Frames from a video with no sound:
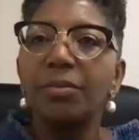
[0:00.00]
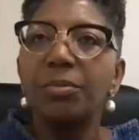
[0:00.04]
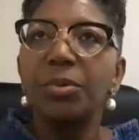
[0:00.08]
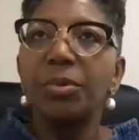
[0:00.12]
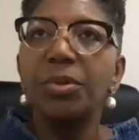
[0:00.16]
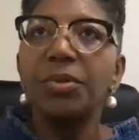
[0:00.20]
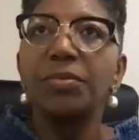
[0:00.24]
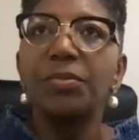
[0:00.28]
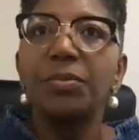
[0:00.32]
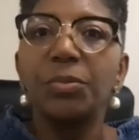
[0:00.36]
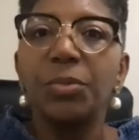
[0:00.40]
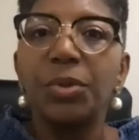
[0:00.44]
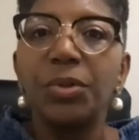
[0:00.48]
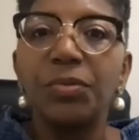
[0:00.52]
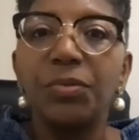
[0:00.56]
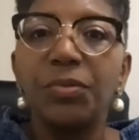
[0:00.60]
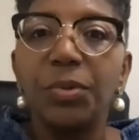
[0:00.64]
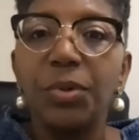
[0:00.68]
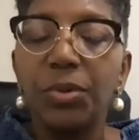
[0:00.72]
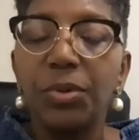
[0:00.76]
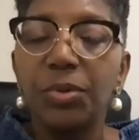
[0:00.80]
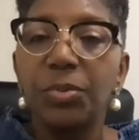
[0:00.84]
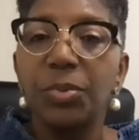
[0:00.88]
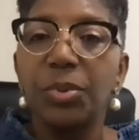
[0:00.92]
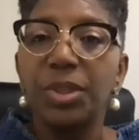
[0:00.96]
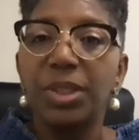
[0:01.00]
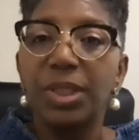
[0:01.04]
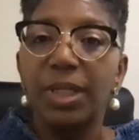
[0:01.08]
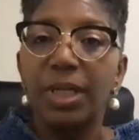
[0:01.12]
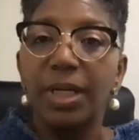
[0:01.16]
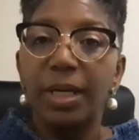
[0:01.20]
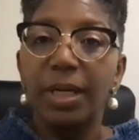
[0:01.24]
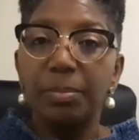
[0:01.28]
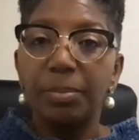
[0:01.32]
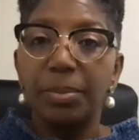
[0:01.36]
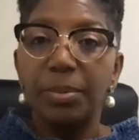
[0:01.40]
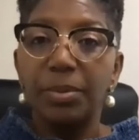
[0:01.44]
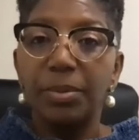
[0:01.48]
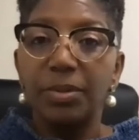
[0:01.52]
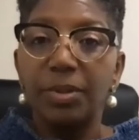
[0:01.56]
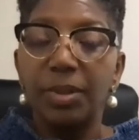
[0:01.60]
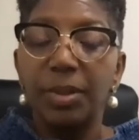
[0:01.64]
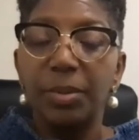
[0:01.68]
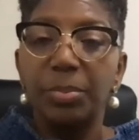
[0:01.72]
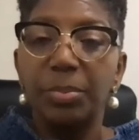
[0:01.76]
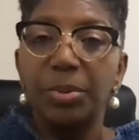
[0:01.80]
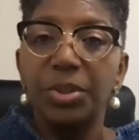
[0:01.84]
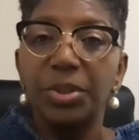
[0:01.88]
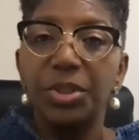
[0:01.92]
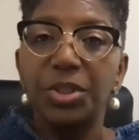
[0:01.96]
we've worked with a couple
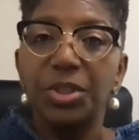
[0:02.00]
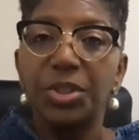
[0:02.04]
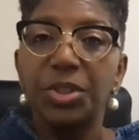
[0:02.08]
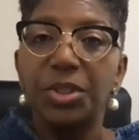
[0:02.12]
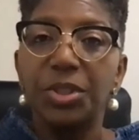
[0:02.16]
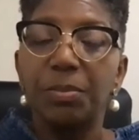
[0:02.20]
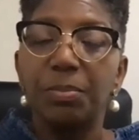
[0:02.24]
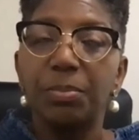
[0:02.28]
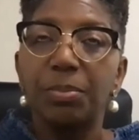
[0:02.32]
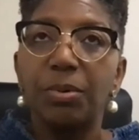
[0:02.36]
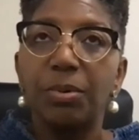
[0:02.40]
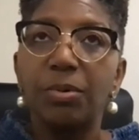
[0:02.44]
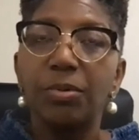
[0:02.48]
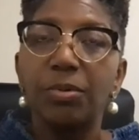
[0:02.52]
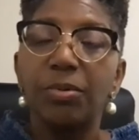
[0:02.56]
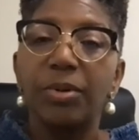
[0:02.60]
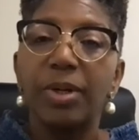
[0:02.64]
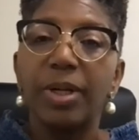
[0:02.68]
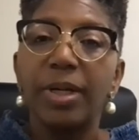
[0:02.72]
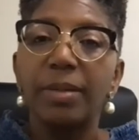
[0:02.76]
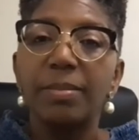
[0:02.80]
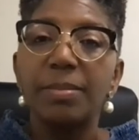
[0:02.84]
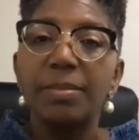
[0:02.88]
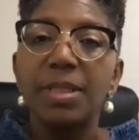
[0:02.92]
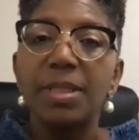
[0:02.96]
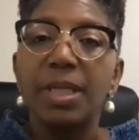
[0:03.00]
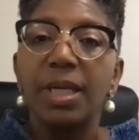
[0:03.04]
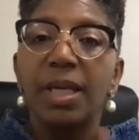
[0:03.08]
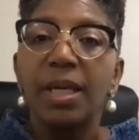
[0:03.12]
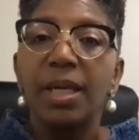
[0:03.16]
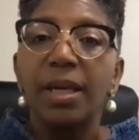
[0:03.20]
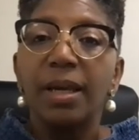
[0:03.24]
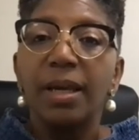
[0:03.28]
apprenticeship programs,